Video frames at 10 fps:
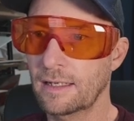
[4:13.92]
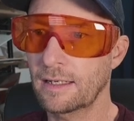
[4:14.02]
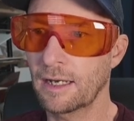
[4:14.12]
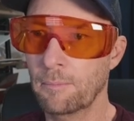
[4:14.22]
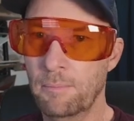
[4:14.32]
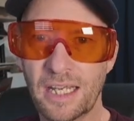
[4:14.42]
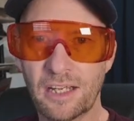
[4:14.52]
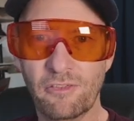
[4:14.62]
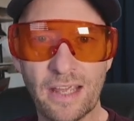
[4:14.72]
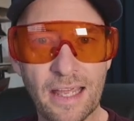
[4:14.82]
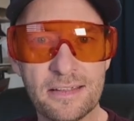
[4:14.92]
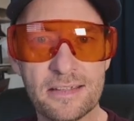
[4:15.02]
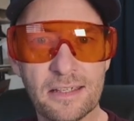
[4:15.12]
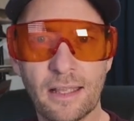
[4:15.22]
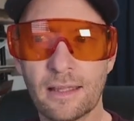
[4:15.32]
a big
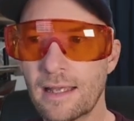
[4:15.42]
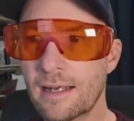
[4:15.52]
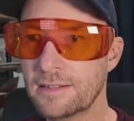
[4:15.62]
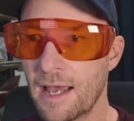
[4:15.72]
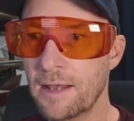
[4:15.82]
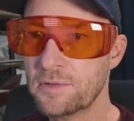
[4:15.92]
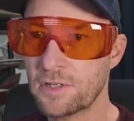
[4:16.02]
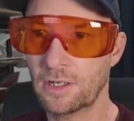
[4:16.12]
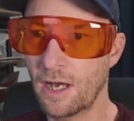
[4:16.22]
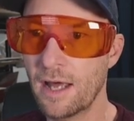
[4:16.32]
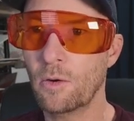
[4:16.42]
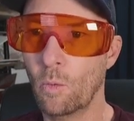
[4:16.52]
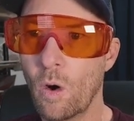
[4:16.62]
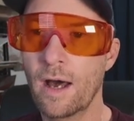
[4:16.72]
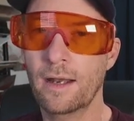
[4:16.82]
event, a lot of times they're going to
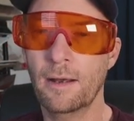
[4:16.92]
want a